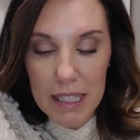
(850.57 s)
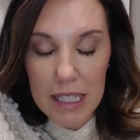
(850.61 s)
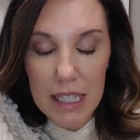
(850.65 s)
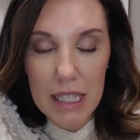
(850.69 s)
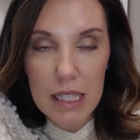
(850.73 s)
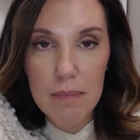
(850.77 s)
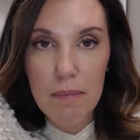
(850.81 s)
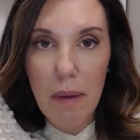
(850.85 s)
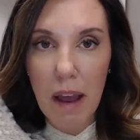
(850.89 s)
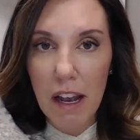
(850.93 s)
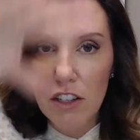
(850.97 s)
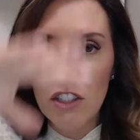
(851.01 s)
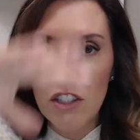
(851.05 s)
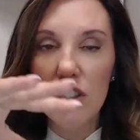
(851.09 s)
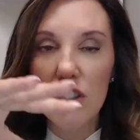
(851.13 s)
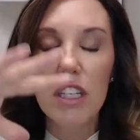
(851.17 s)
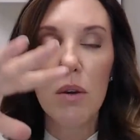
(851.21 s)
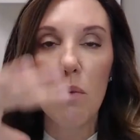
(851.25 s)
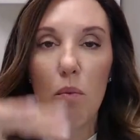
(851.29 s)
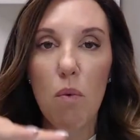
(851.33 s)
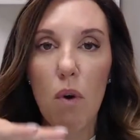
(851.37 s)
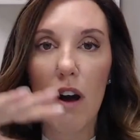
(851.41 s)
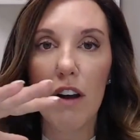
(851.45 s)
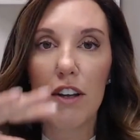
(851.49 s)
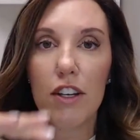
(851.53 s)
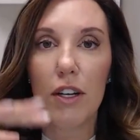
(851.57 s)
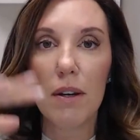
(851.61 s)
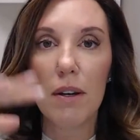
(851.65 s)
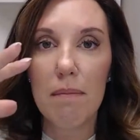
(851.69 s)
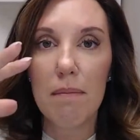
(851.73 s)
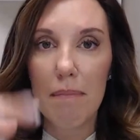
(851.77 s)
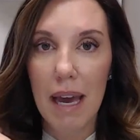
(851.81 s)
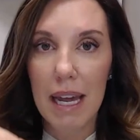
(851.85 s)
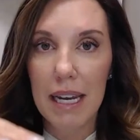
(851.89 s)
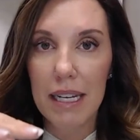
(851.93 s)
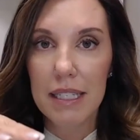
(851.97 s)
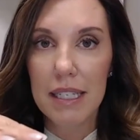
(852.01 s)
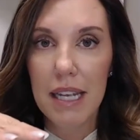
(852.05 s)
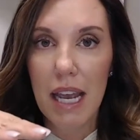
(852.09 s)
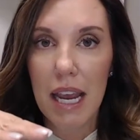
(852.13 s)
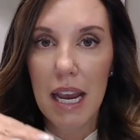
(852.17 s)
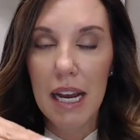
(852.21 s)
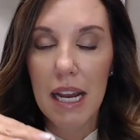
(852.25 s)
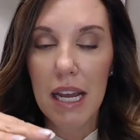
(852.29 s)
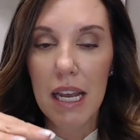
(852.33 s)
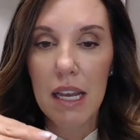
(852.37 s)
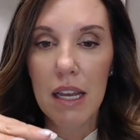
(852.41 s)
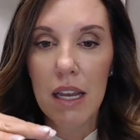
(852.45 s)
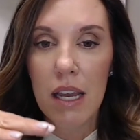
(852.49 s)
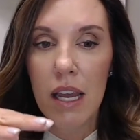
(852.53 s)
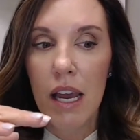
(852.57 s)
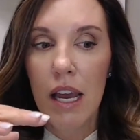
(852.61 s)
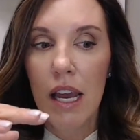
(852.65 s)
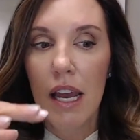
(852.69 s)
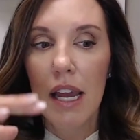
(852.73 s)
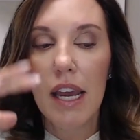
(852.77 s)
especially while you're meditating,